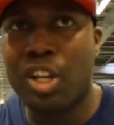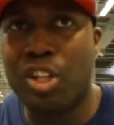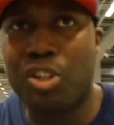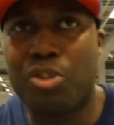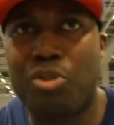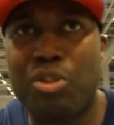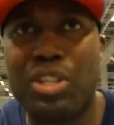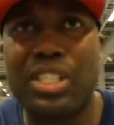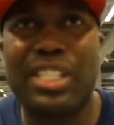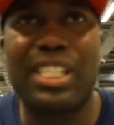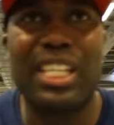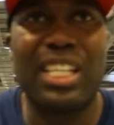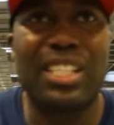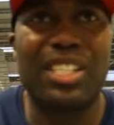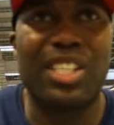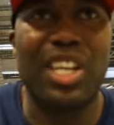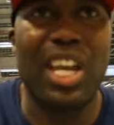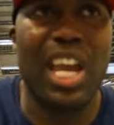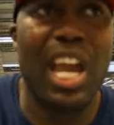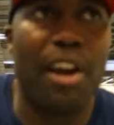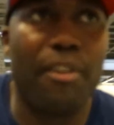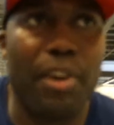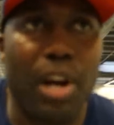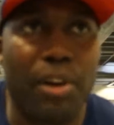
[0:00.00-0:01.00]
Three sets,
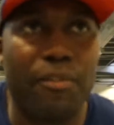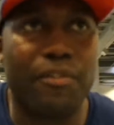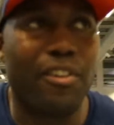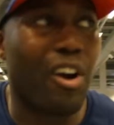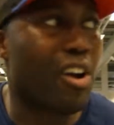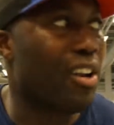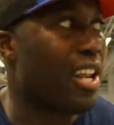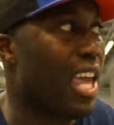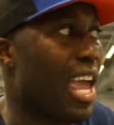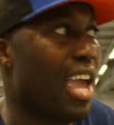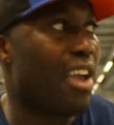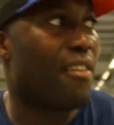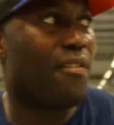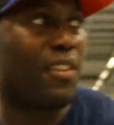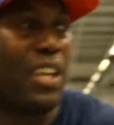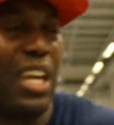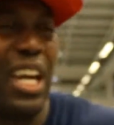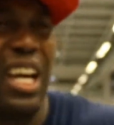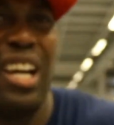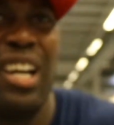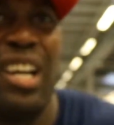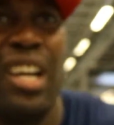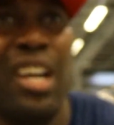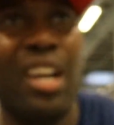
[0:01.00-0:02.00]
yeah, I've gone
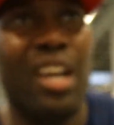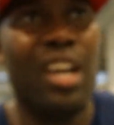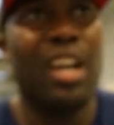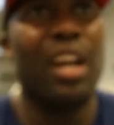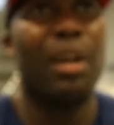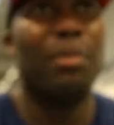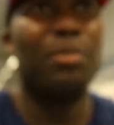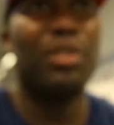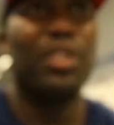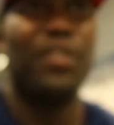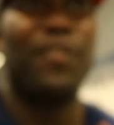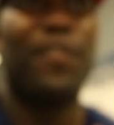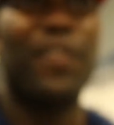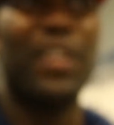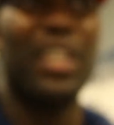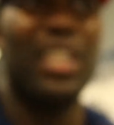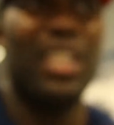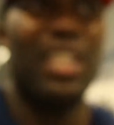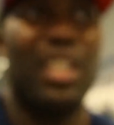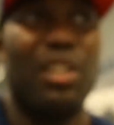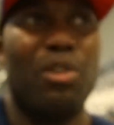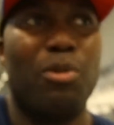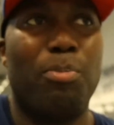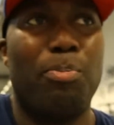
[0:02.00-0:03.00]
heavier. I'm just
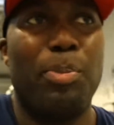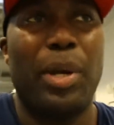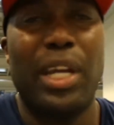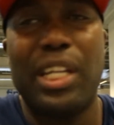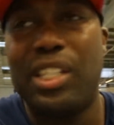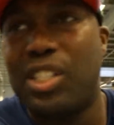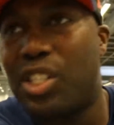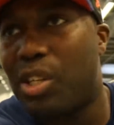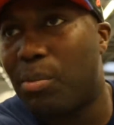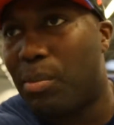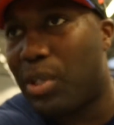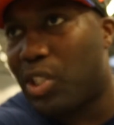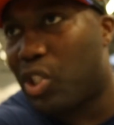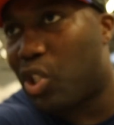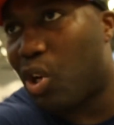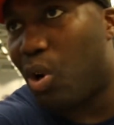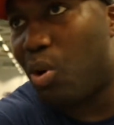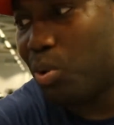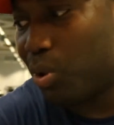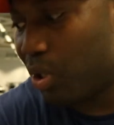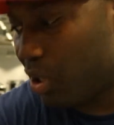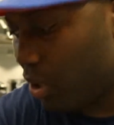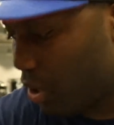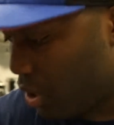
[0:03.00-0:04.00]
feeling a little pinch in my
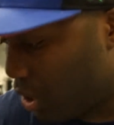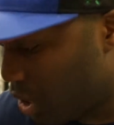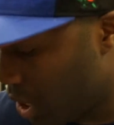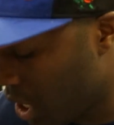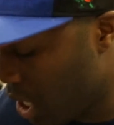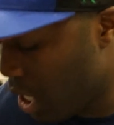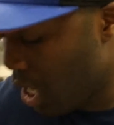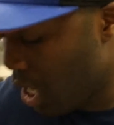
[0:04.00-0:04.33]
shoulders.